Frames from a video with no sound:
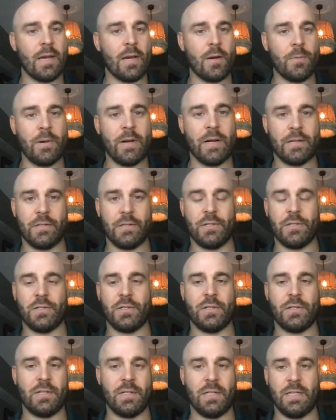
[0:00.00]

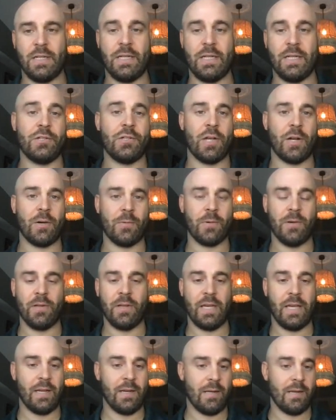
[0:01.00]
chiropractors in
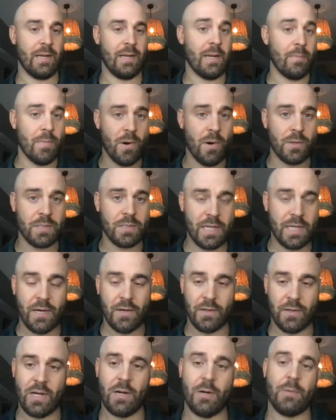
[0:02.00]
general and most
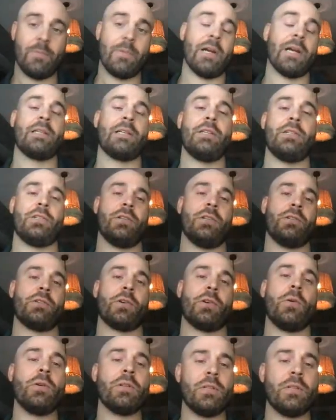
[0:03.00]
healthcare
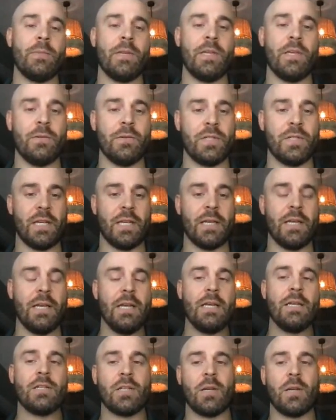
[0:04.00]
practitioners are going to be using
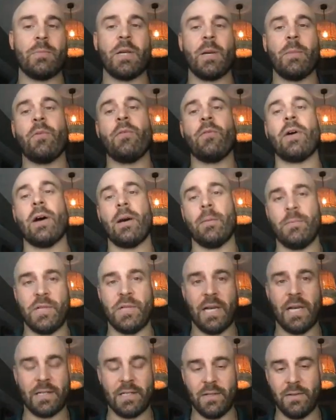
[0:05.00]
some type of
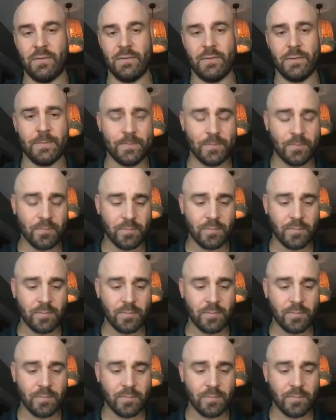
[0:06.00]
objective